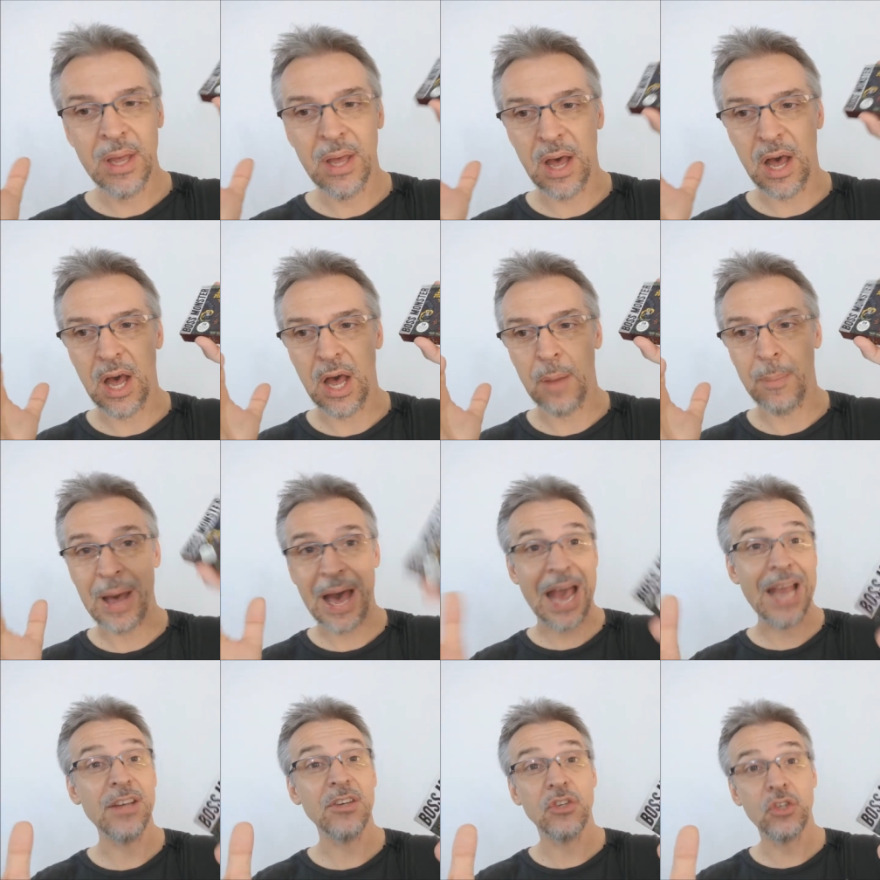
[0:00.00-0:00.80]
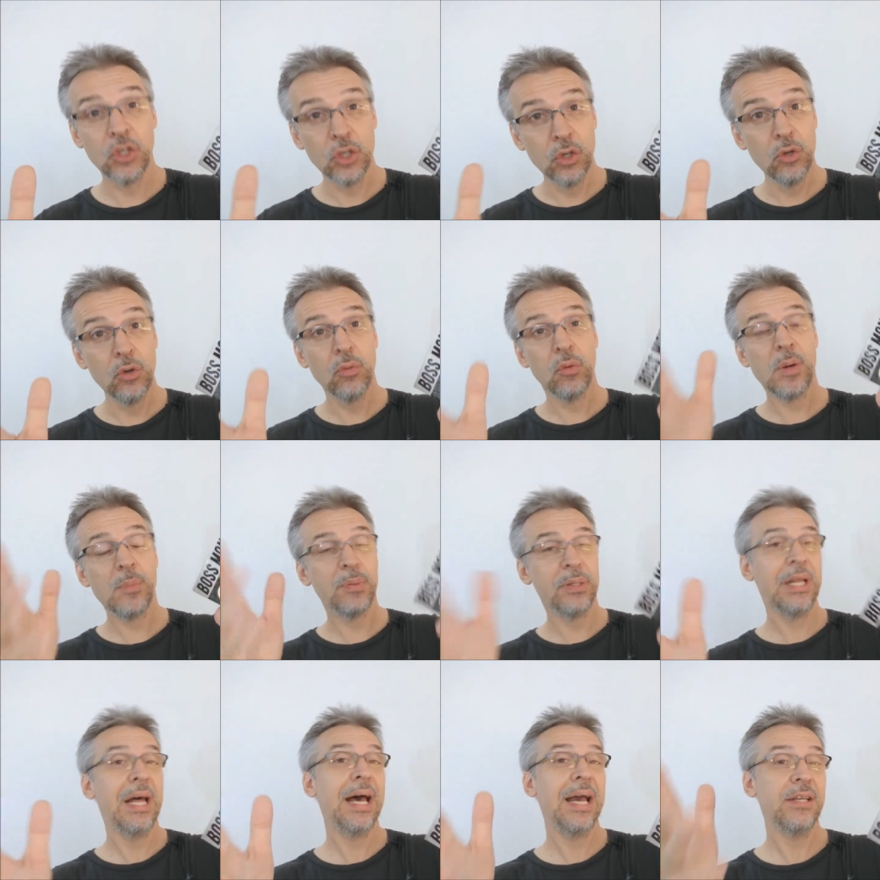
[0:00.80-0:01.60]
Um, I do
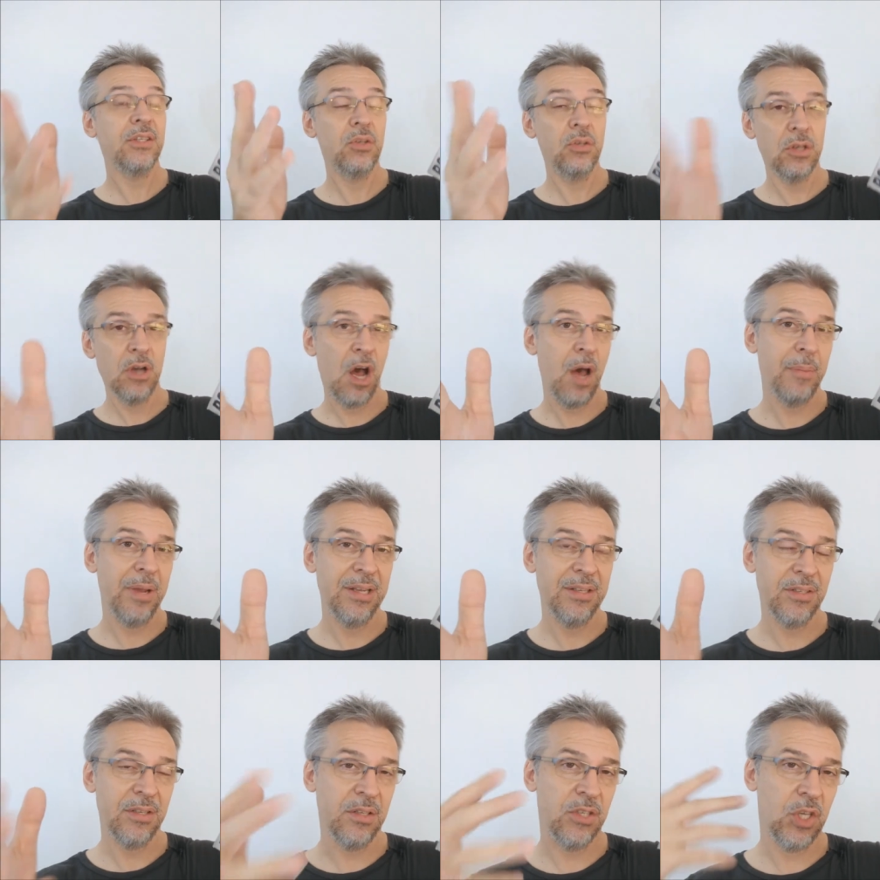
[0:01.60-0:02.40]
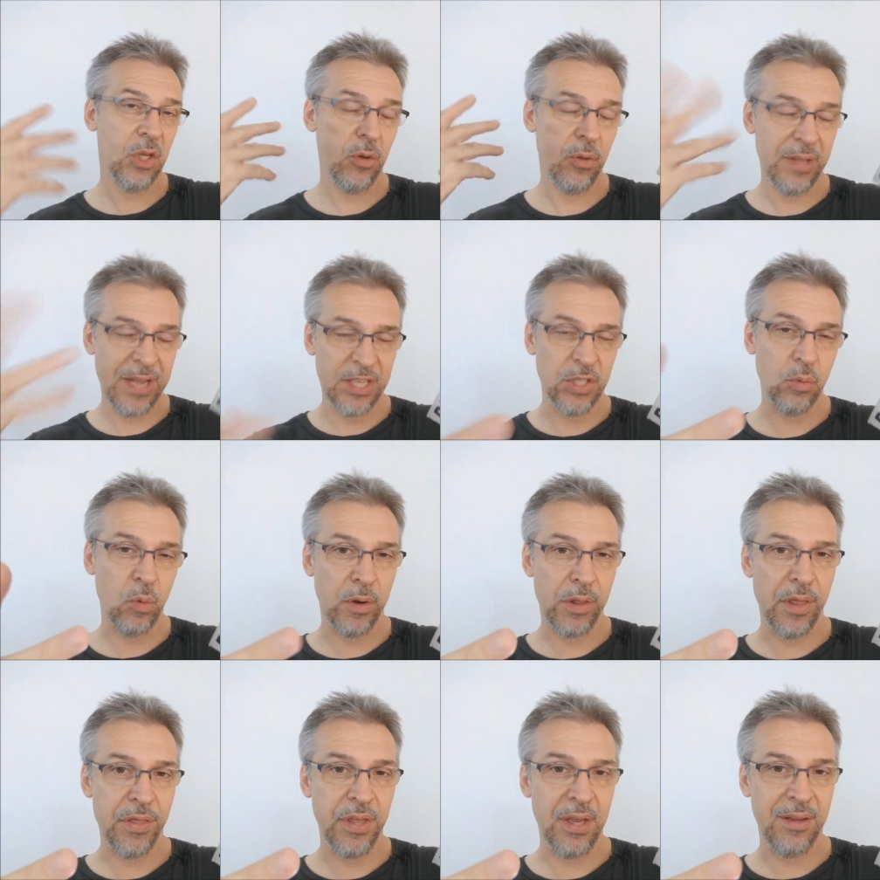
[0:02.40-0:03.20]
reply to comments, and so that's
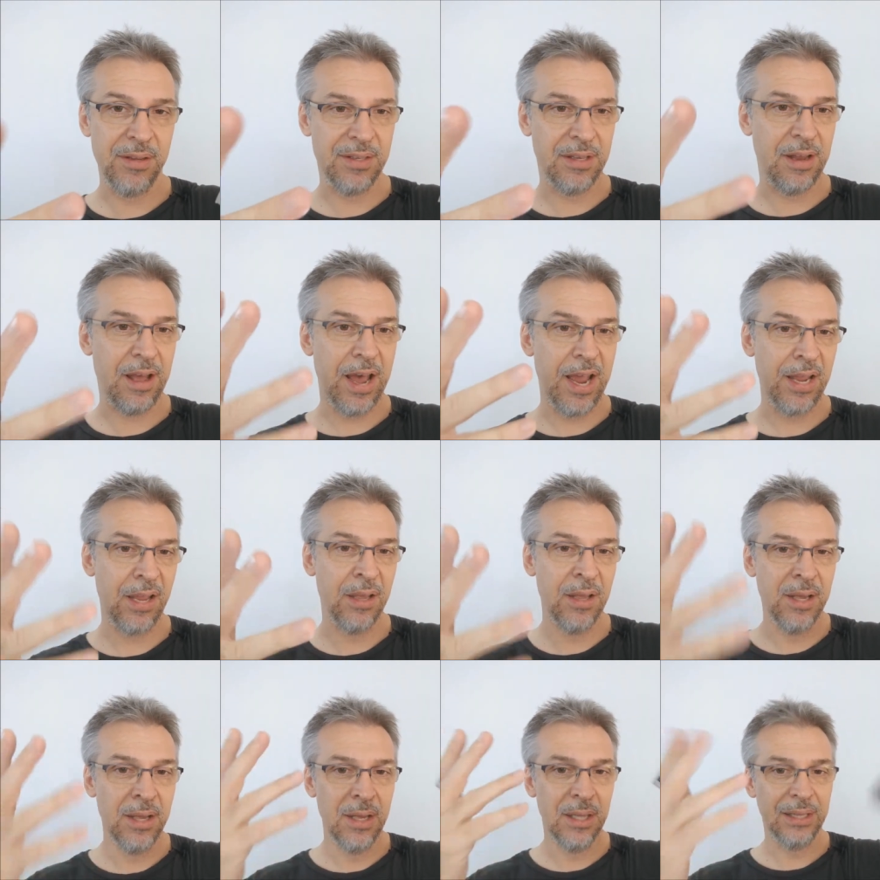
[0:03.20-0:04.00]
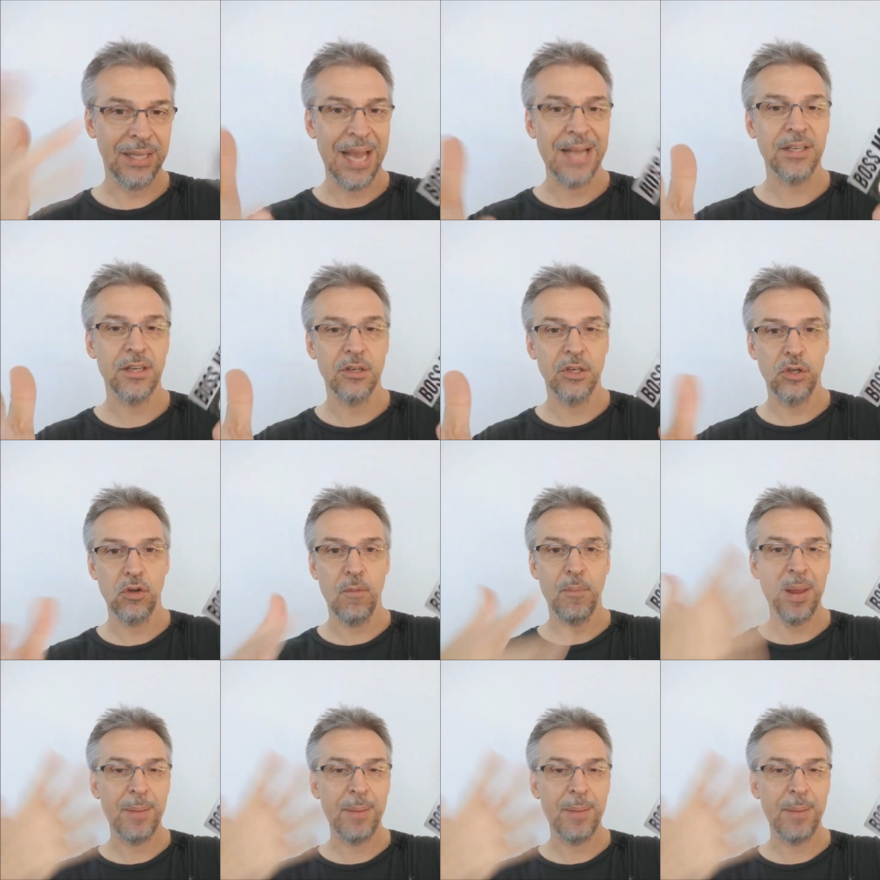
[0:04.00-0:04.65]
one of the things that I like to do.